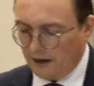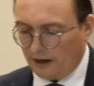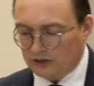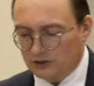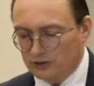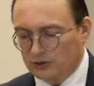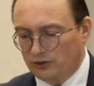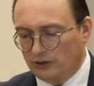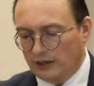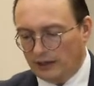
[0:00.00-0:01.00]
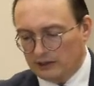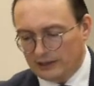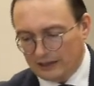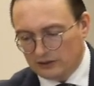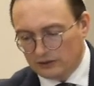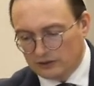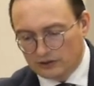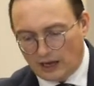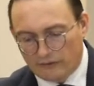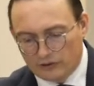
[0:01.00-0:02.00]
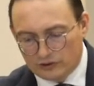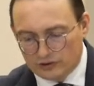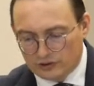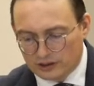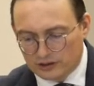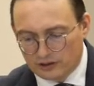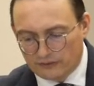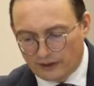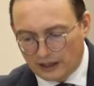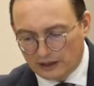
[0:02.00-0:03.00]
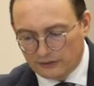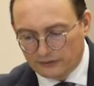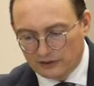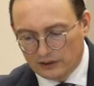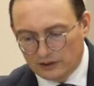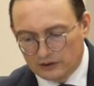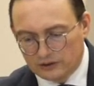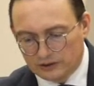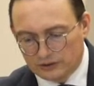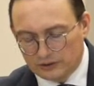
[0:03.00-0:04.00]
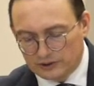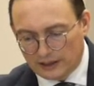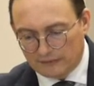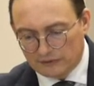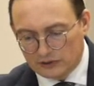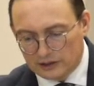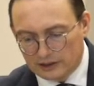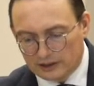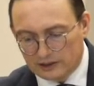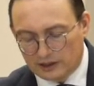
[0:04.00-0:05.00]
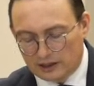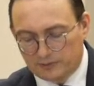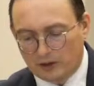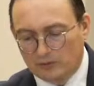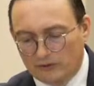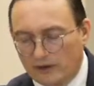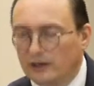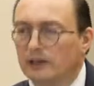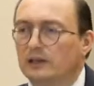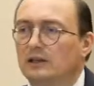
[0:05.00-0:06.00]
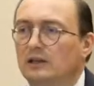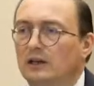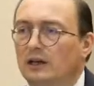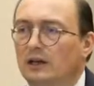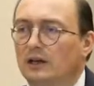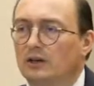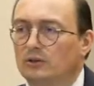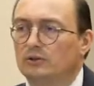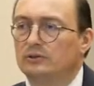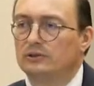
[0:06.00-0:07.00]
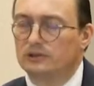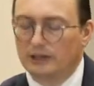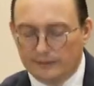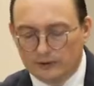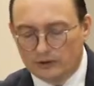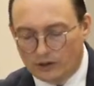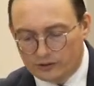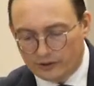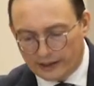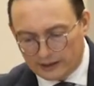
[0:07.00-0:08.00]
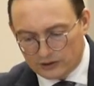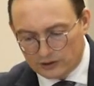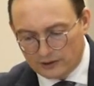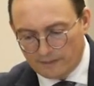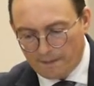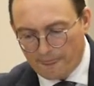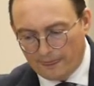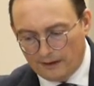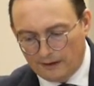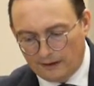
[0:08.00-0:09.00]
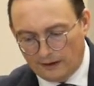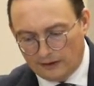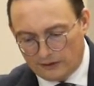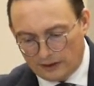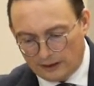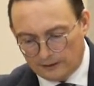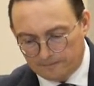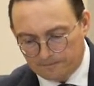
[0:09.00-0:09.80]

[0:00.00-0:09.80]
and so Sunday attendance averages 65 to 70. That's become a really a good and stable congregation there.